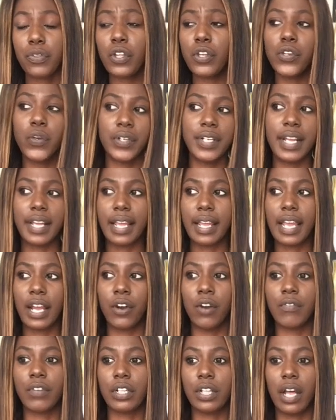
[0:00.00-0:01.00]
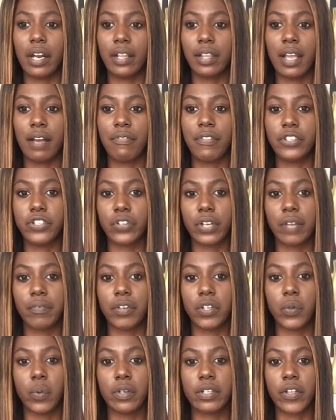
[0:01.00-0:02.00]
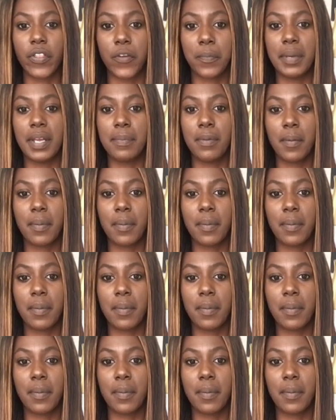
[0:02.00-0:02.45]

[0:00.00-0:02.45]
you're taking care of and a lot of love that you're giving towards other people,